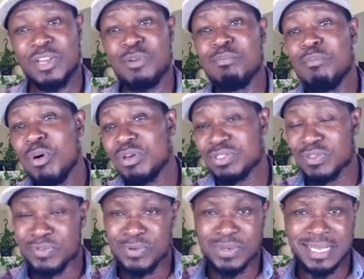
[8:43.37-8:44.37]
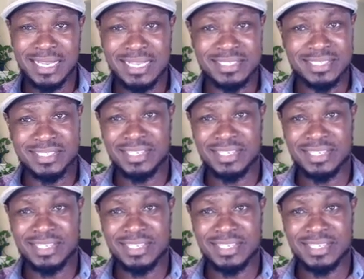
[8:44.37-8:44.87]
Most of you girls